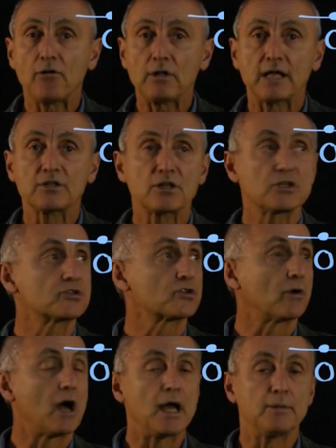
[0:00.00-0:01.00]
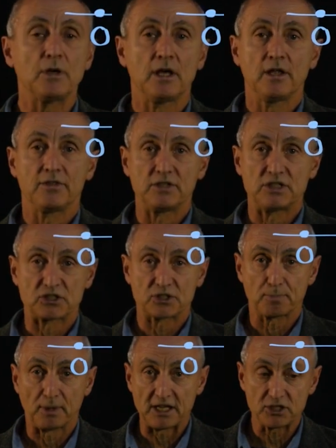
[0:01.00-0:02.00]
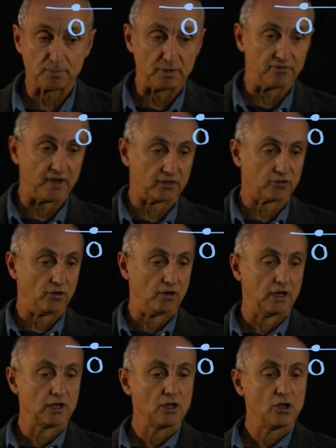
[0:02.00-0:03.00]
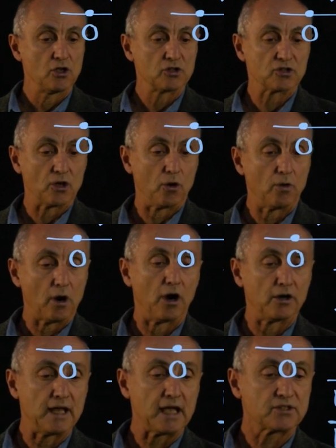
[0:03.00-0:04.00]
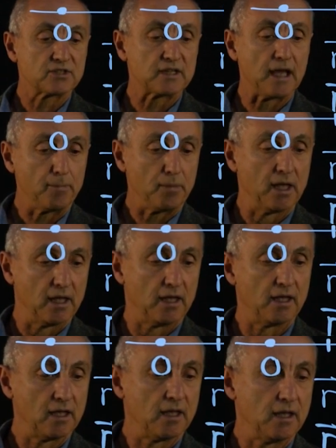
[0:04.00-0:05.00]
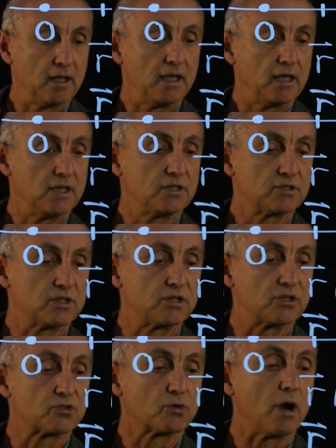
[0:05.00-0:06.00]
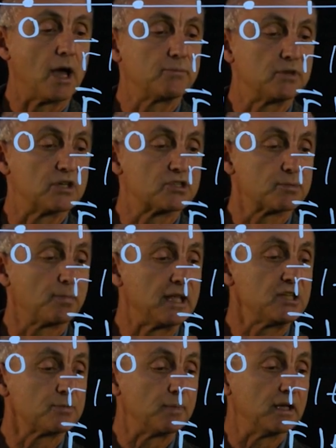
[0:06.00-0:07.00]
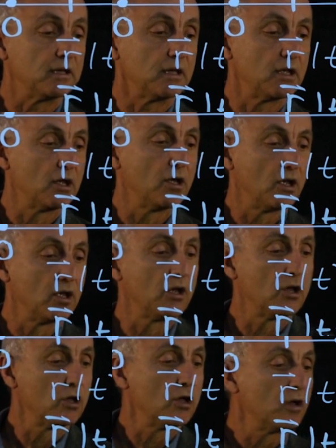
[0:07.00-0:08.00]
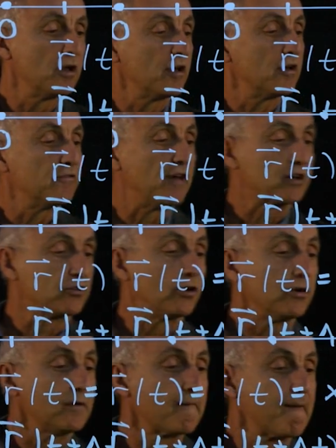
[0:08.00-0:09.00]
like to describe the displacement vector. So our next step is to describe the displacement vector